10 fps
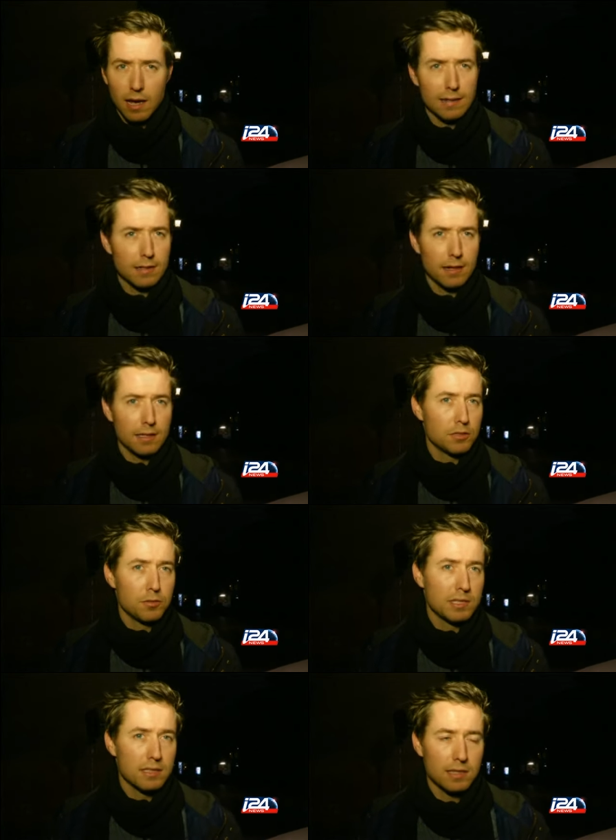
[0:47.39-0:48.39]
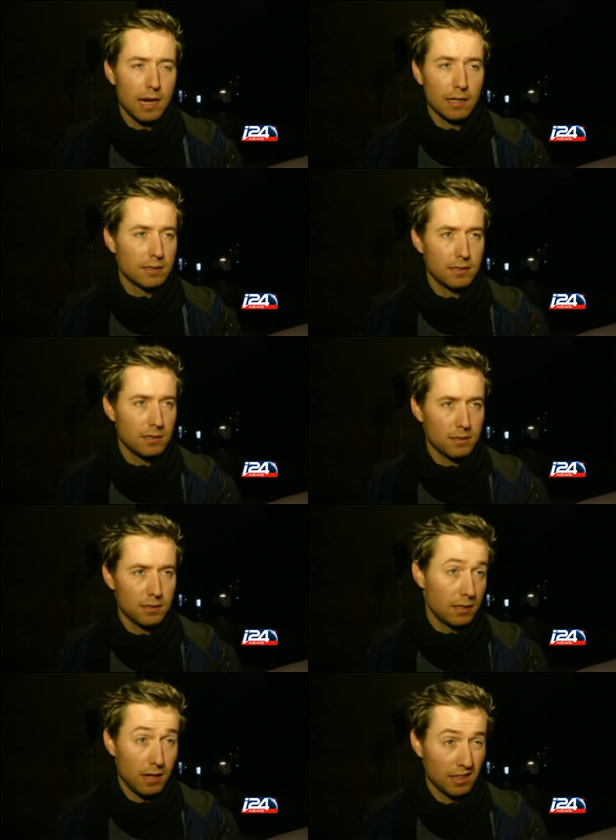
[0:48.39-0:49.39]
And in the street this guy is
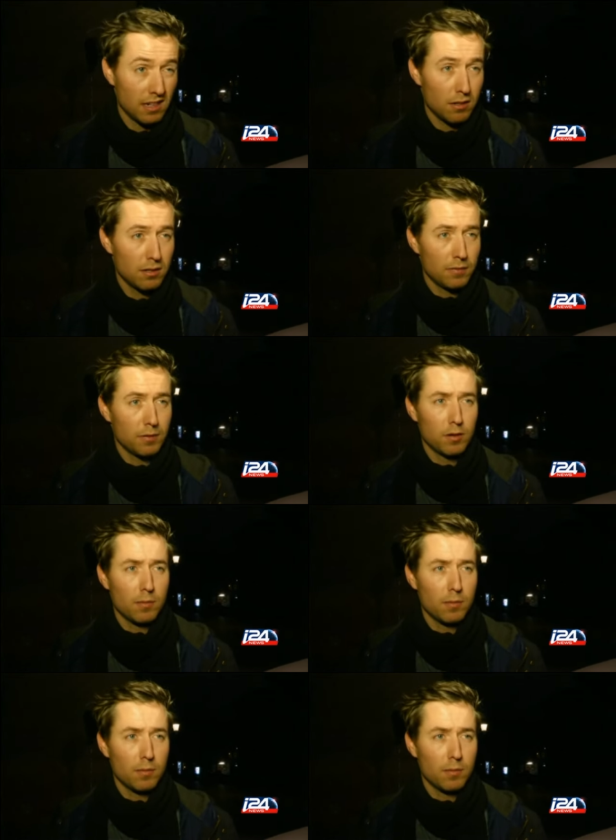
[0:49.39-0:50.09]
still lying there after